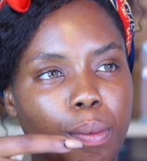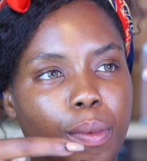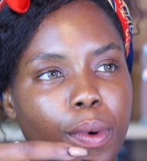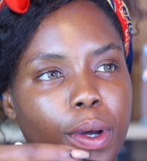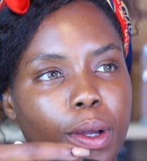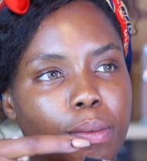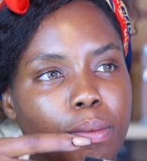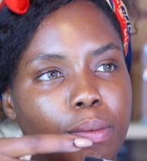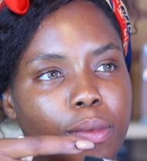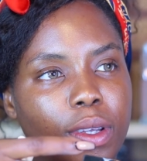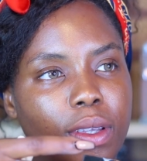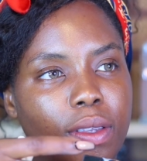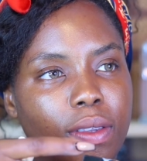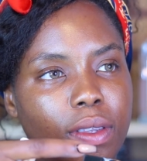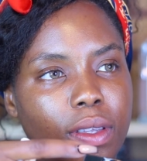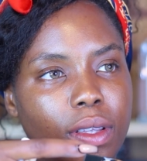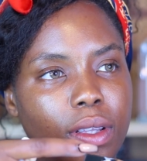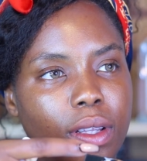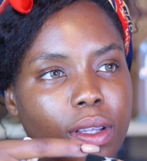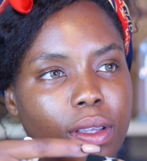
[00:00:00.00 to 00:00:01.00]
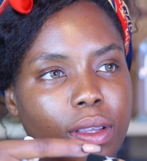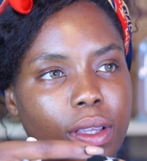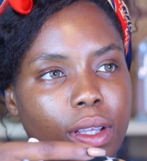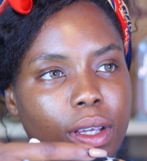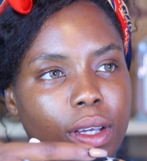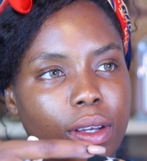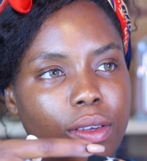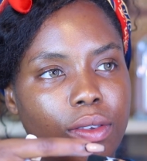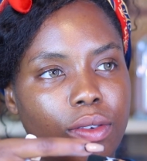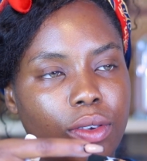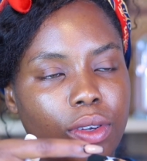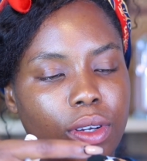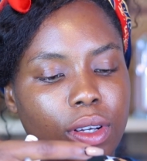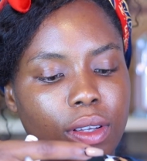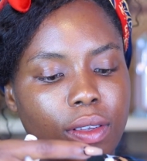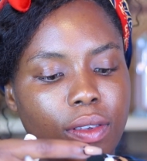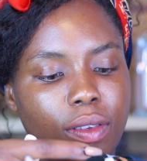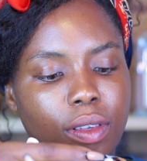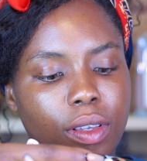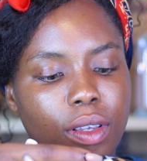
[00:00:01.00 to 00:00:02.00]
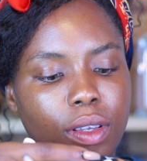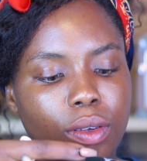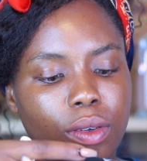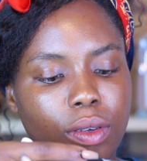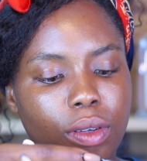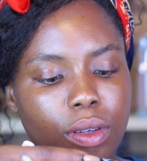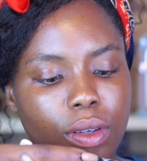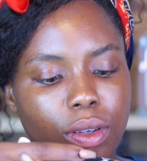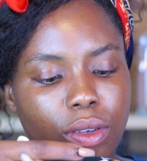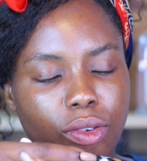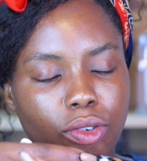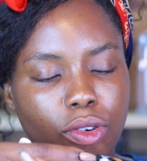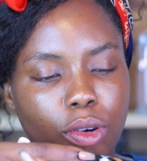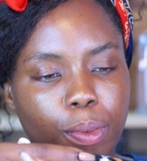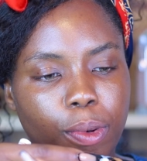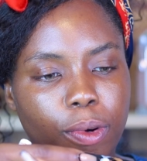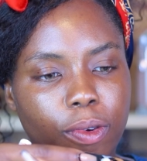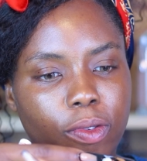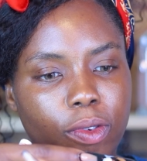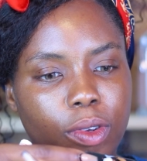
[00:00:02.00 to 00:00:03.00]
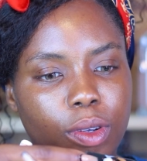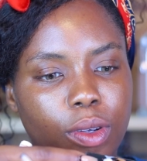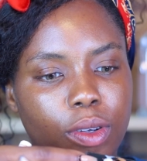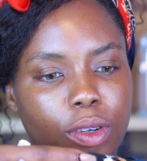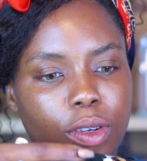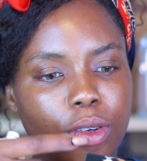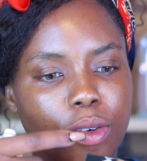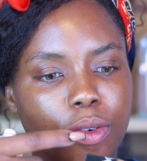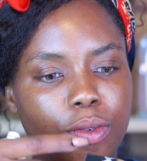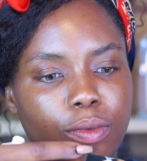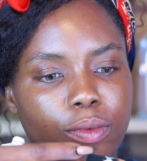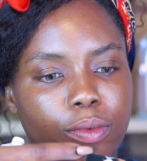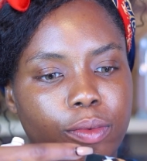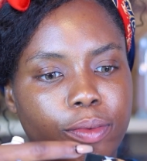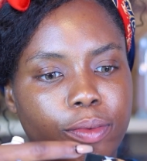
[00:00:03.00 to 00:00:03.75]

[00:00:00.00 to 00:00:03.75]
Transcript: but I'm mixing it there so you can see a drop of the